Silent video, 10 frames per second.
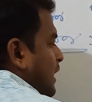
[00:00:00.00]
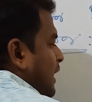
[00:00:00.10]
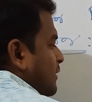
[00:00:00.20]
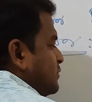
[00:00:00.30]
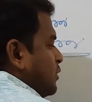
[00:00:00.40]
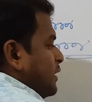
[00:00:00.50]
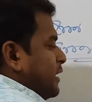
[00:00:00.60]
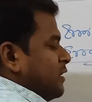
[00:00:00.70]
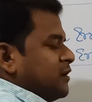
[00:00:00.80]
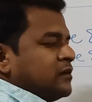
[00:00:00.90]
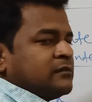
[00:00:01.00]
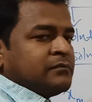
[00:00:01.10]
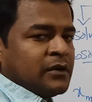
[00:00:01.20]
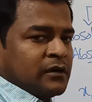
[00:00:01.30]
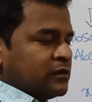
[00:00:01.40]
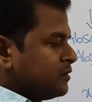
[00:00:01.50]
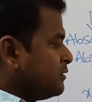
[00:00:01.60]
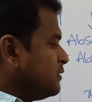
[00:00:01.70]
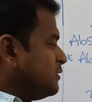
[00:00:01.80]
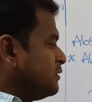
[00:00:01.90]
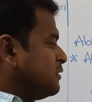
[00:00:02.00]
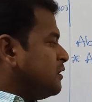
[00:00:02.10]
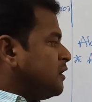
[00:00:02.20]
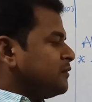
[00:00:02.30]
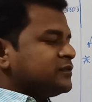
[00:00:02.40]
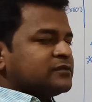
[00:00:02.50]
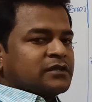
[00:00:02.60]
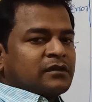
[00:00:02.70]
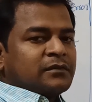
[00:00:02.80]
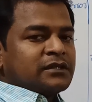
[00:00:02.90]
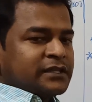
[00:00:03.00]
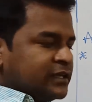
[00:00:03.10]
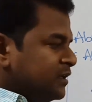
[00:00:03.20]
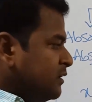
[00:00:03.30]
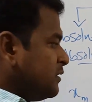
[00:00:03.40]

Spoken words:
Absolute error for observation number 3.